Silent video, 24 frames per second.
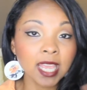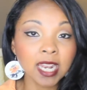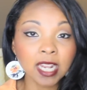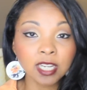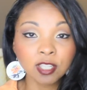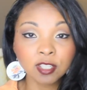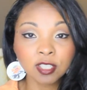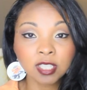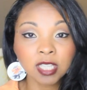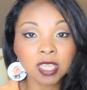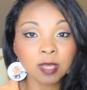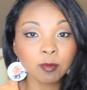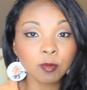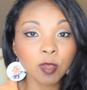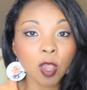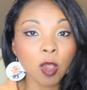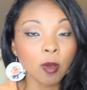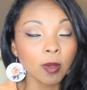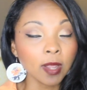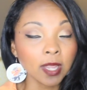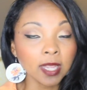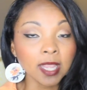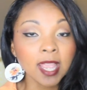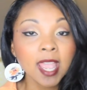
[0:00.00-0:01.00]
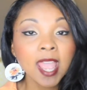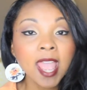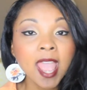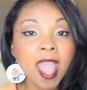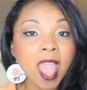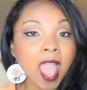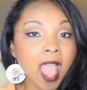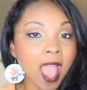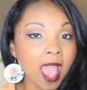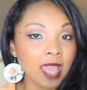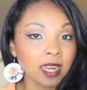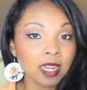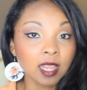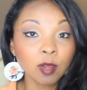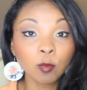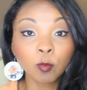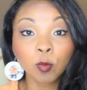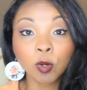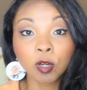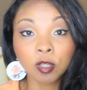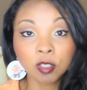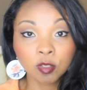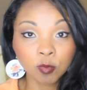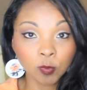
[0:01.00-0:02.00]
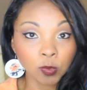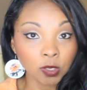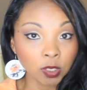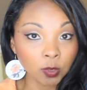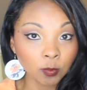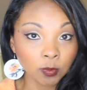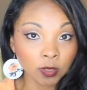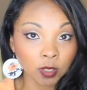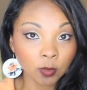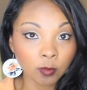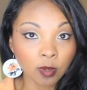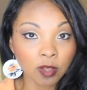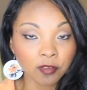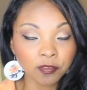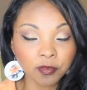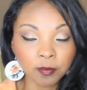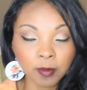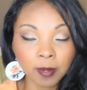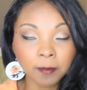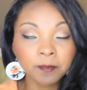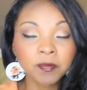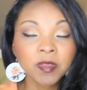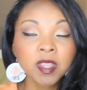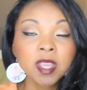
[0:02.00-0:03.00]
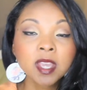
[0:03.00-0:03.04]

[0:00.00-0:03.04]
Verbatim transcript: and I just keep going and it works really, really well for me.